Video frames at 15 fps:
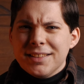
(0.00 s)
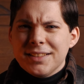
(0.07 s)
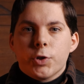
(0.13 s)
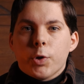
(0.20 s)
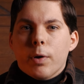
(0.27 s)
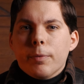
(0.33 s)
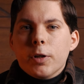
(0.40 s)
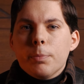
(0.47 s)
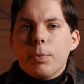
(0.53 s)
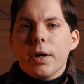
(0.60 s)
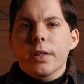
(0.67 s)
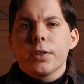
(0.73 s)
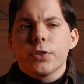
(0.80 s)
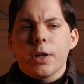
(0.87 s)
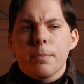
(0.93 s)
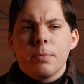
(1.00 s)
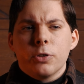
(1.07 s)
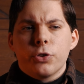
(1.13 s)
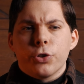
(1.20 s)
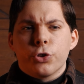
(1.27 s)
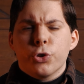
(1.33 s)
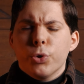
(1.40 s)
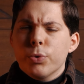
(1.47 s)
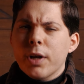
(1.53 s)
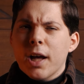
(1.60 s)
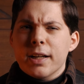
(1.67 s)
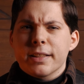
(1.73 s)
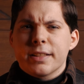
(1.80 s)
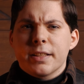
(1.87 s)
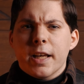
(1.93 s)
So I'm going to break this up into two
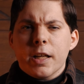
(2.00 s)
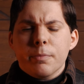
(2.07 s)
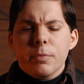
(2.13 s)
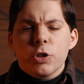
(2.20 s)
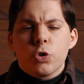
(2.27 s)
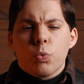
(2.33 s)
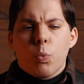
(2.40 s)
kind of segments.